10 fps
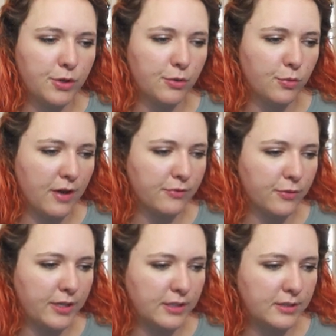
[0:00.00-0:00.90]
a
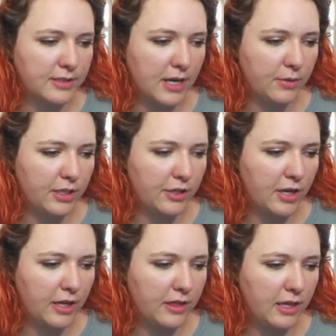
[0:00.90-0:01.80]
reference down here,
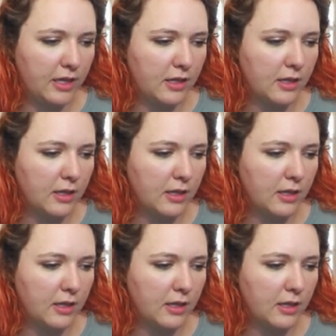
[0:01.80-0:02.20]
I think.